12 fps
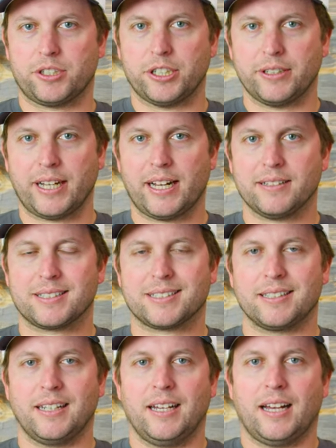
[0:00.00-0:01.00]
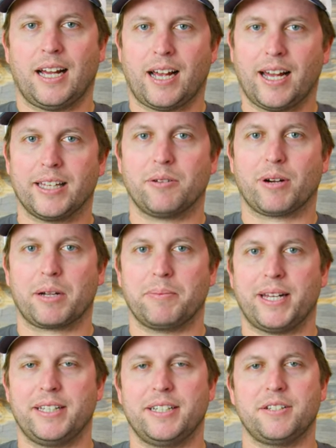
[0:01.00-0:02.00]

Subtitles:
shootouts, I highly recommend it.